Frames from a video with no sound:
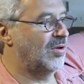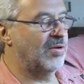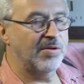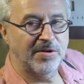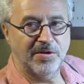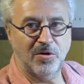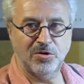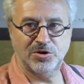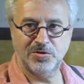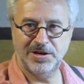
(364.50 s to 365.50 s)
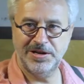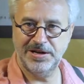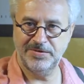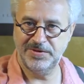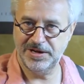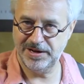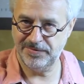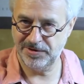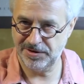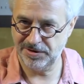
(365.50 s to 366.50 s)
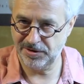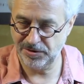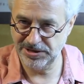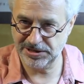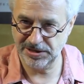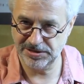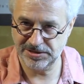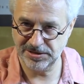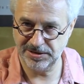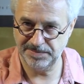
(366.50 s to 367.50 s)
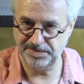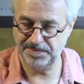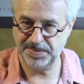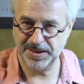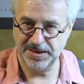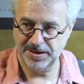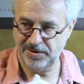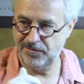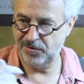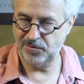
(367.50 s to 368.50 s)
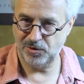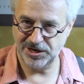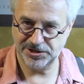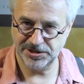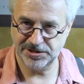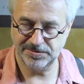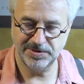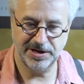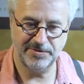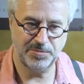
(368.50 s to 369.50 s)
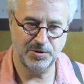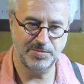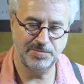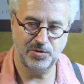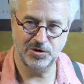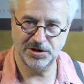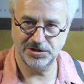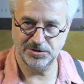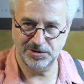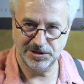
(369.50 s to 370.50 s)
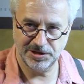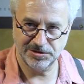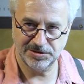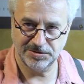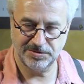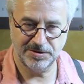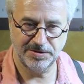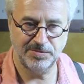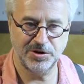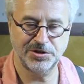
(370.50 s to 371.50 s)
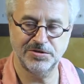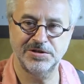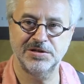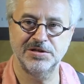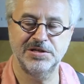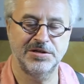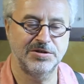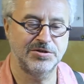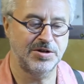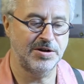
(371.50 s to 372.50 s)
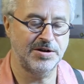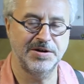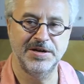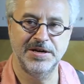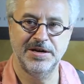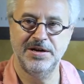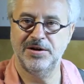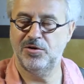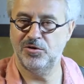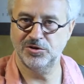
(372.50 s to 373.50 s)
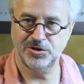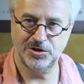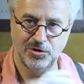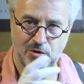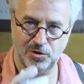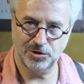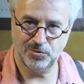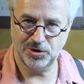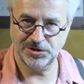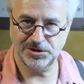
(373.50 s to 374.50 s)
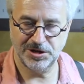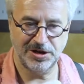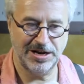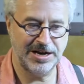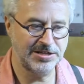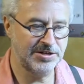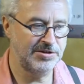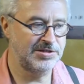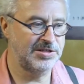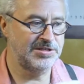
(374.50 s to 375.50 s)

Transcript: uh, also in here we have uh, crystals um, for watches. We have probably more than 30,000 uh, watch crystals here in stock. Also the old ones, the glass crystals,